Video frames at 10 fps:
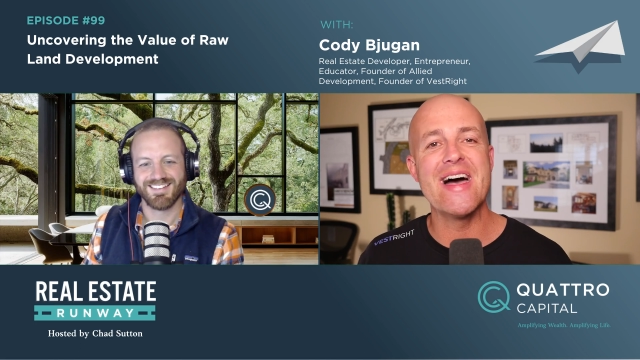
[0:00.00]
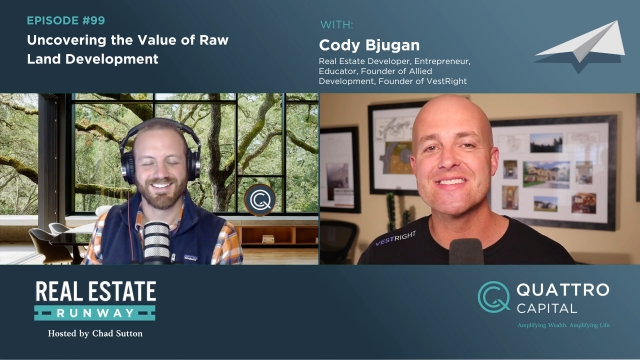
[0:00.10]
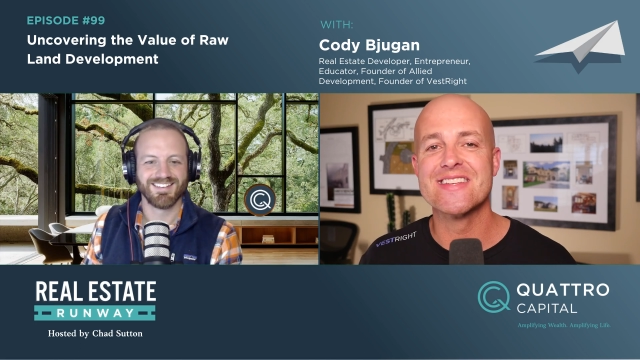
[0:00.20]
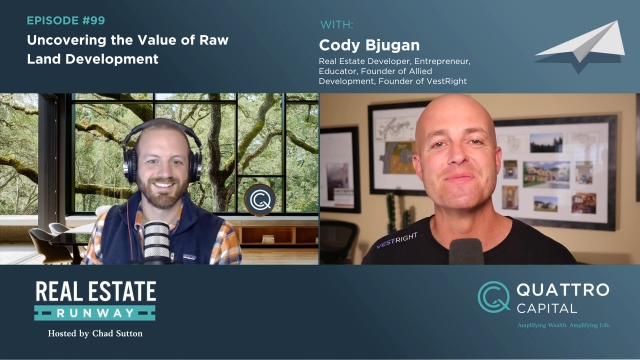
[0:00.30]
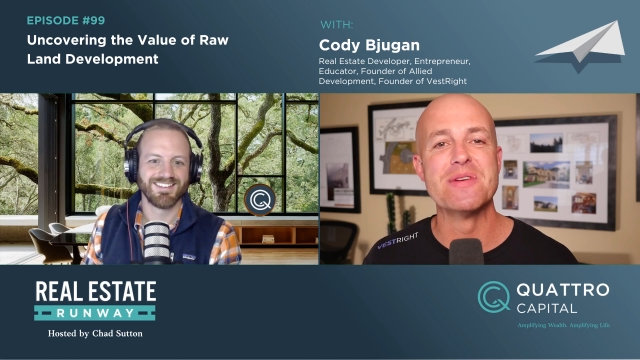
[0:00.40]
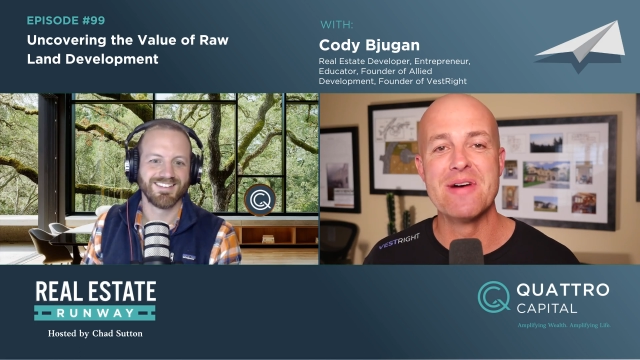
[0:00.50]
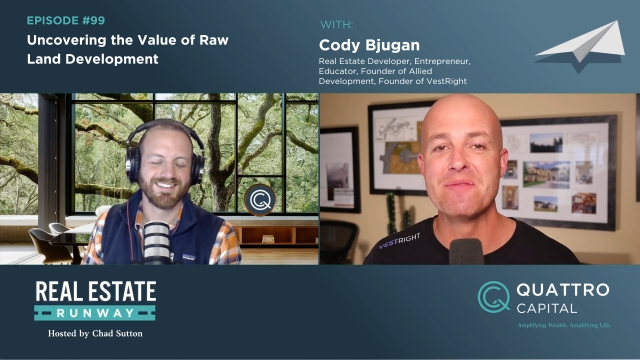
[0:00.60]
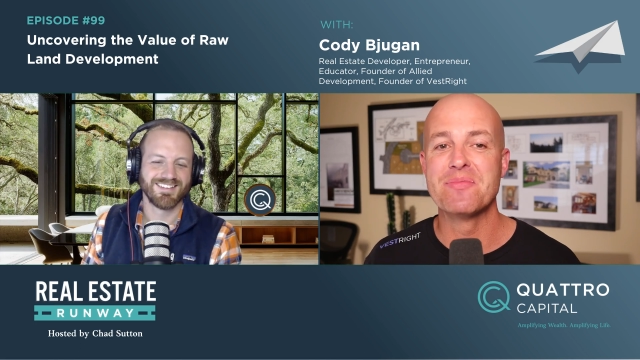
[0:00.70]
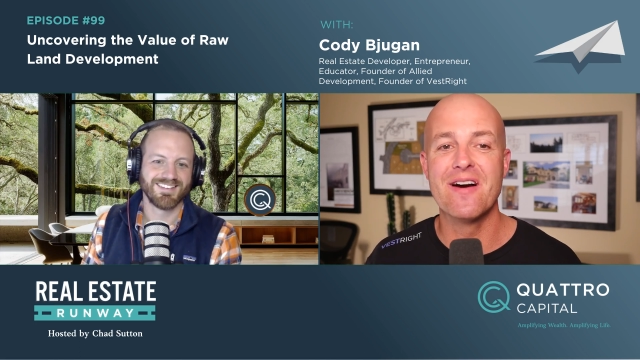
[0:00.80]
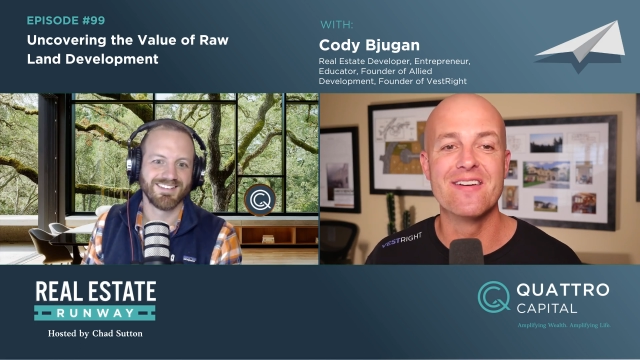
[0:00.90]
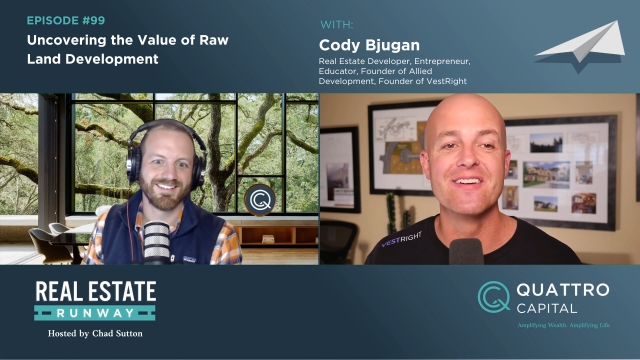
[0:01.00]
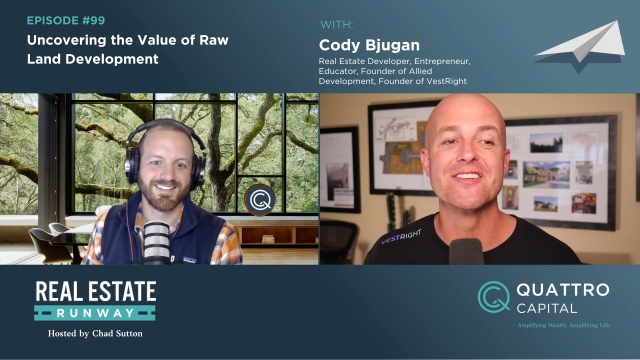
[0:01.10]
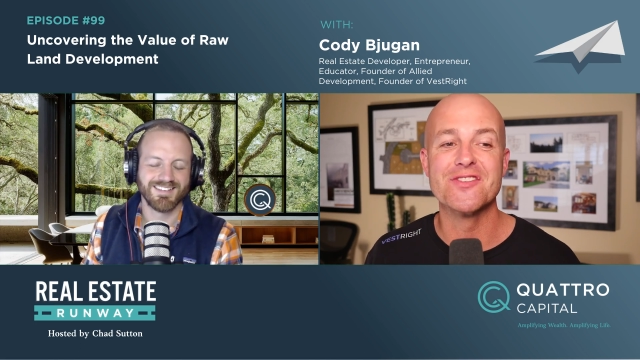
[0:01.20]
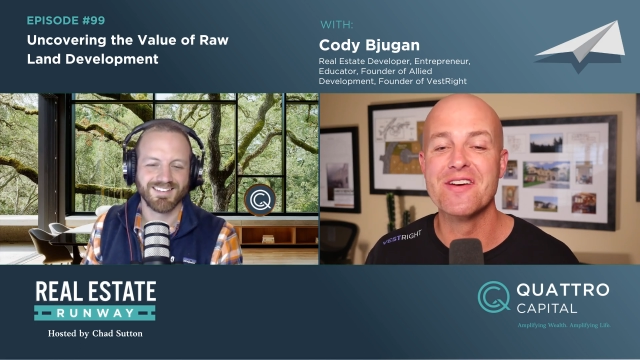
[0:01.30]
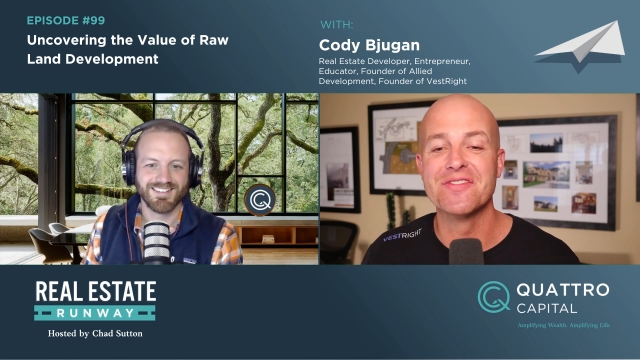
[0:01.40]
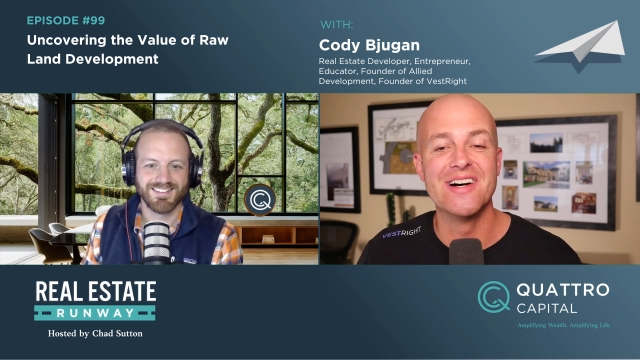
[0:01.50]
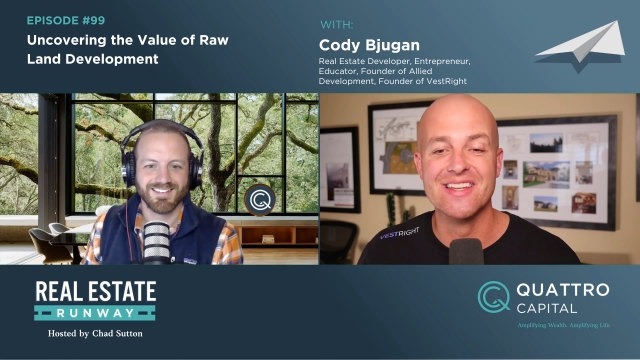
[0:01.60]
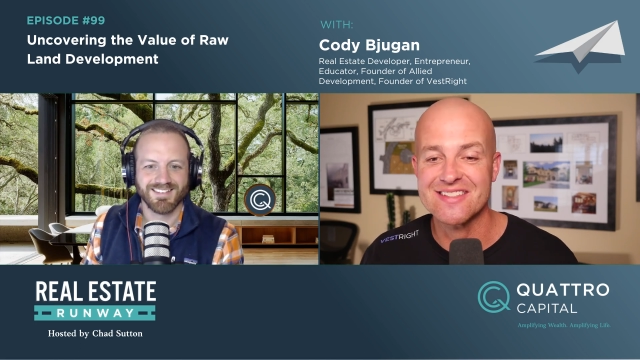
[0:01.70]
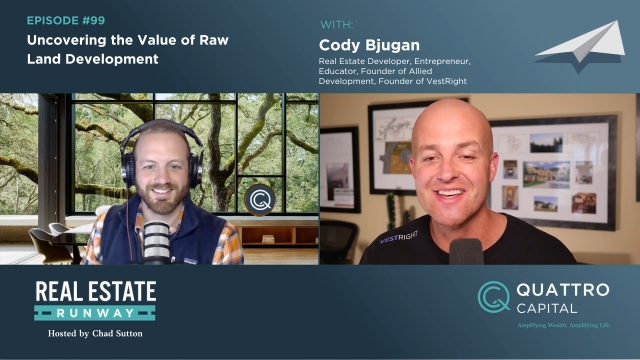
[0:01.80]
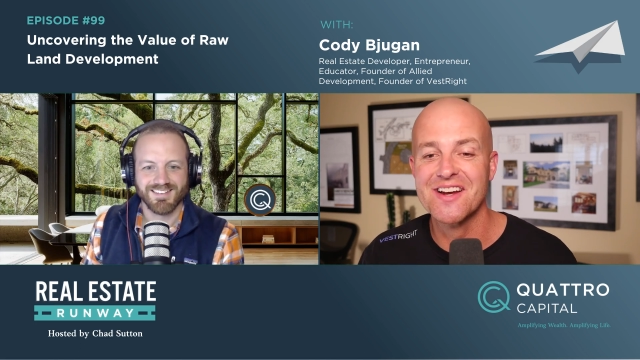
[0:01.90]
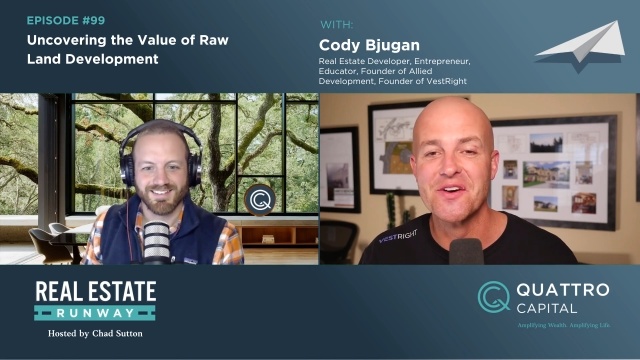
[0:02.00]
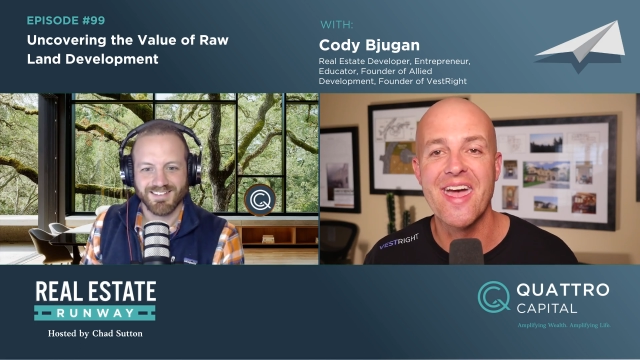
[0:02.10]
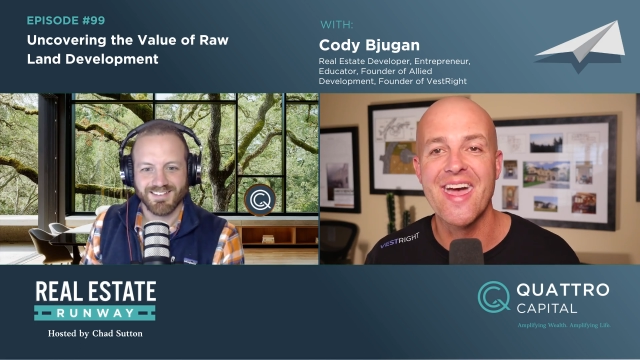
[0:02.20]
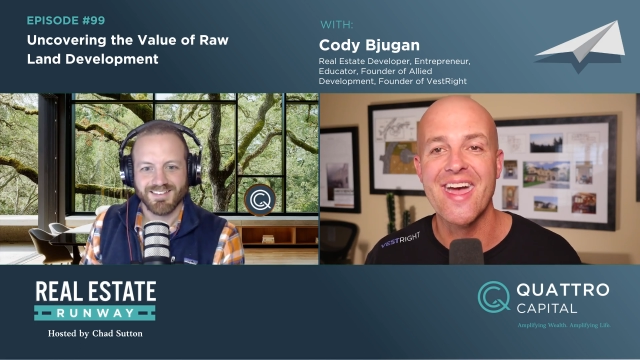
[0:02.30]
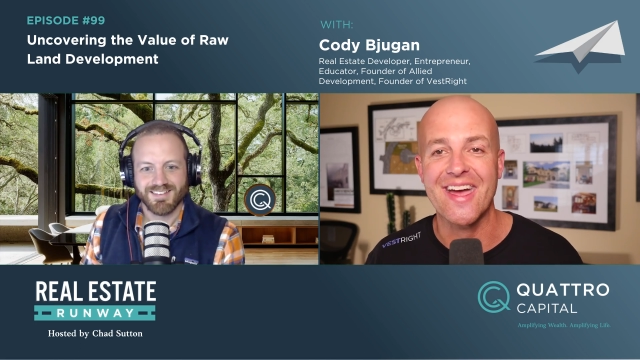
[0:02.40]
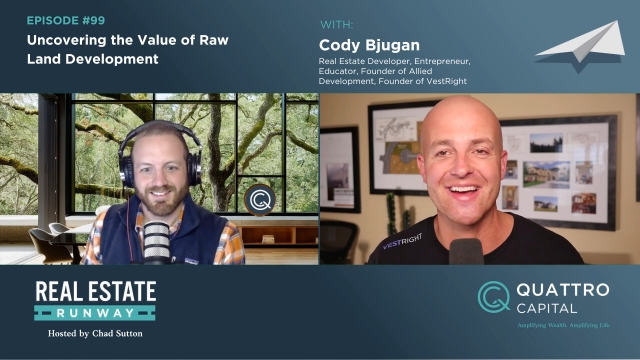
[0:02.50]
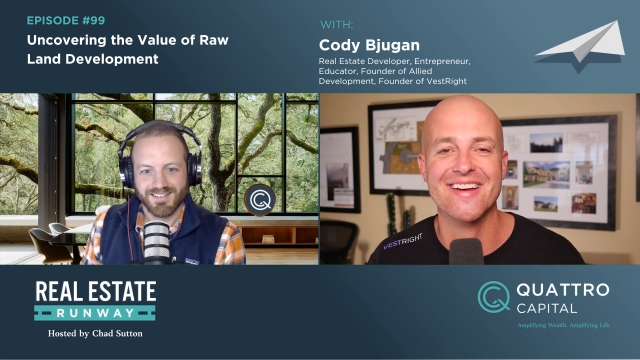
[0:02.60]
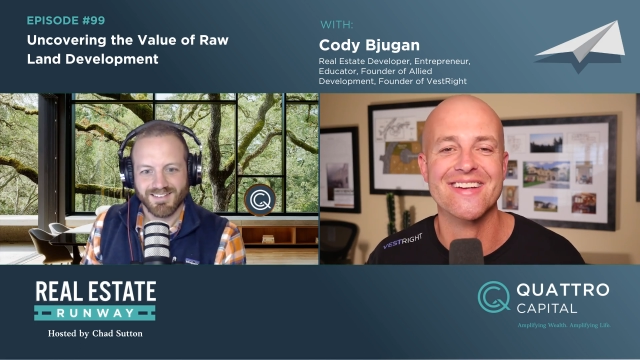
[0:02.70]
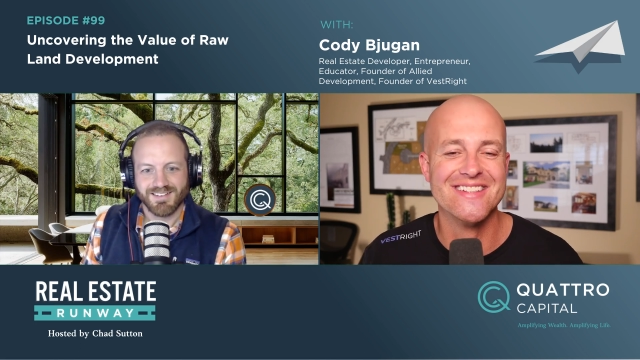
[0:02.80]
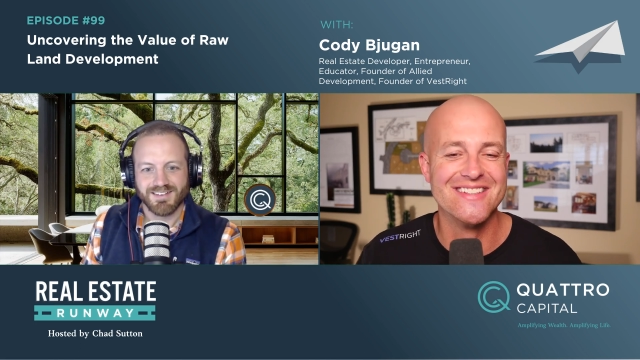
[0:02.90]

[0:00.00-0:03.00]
Speaker 1: kept asking to be my partner, so I finally said okay.